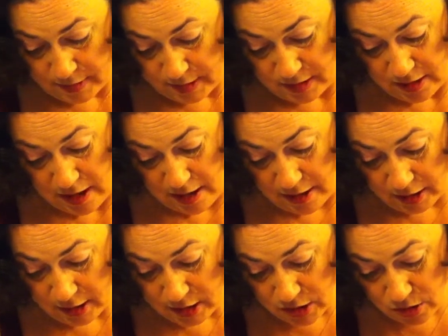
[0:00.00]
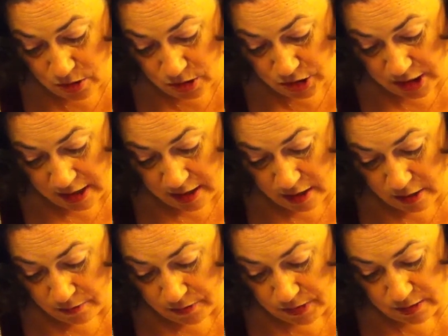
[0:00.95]
It's not on the store
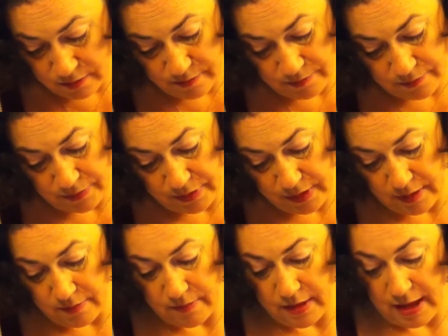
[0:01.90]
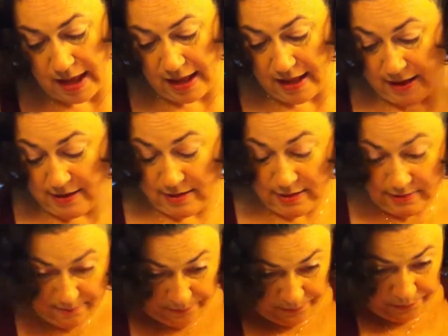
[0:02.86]
shelves. And
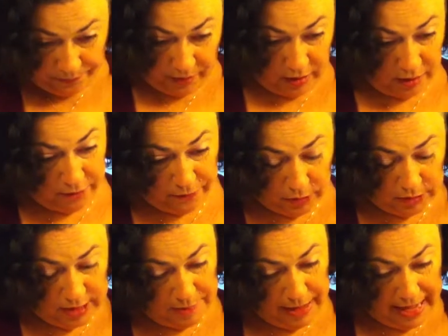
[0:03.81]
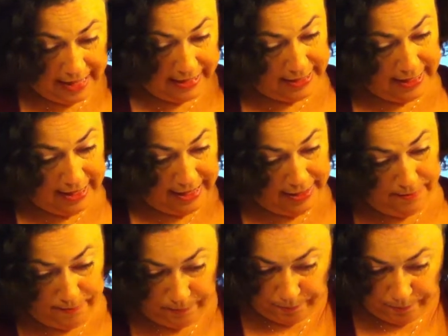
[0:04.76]
the first time I had it dyed,